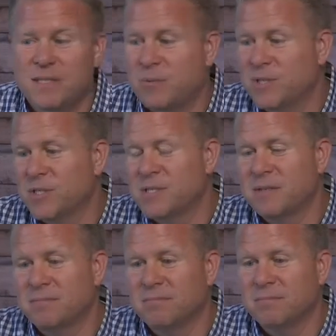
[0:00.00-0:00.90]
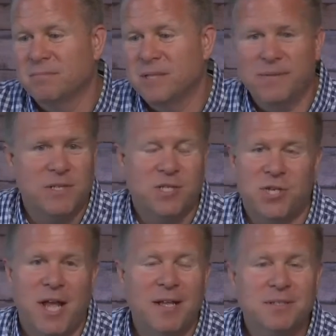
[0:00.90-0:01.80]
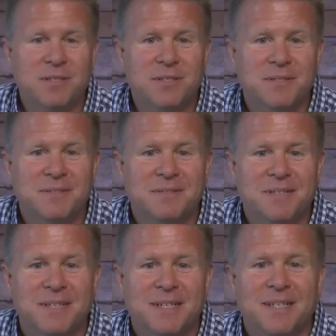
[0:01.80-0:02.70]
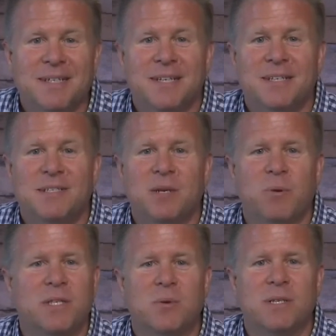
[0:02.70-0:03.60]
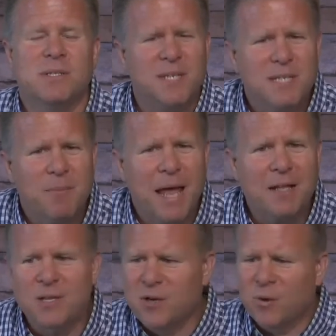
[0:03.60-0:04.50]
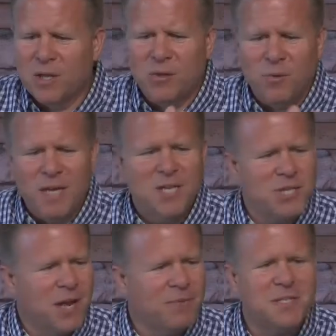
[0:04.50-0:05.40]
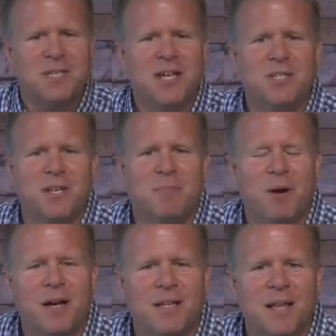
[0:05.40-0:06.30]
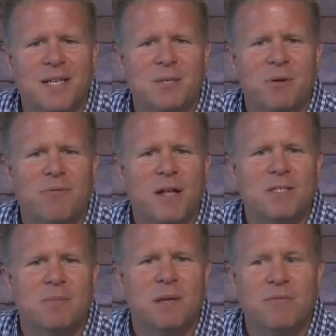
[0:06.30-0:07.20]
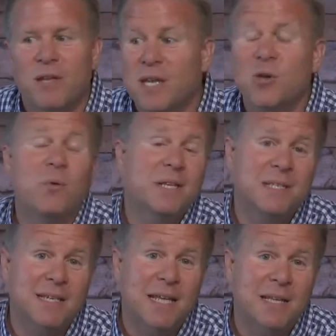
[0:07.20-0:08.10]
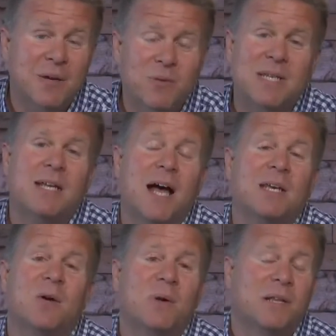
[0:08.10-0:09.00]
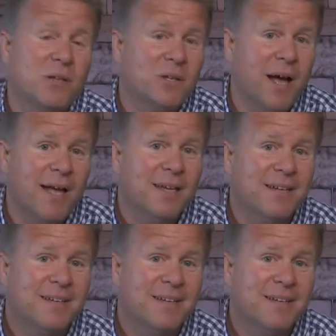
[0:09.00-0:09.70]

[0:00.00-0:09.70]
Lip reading: Do we just leave it to chance? Did we do it systematically, going through each and every section of the parking lot until we found someone named Vinny, who, incidentally, we did not know what he looked like?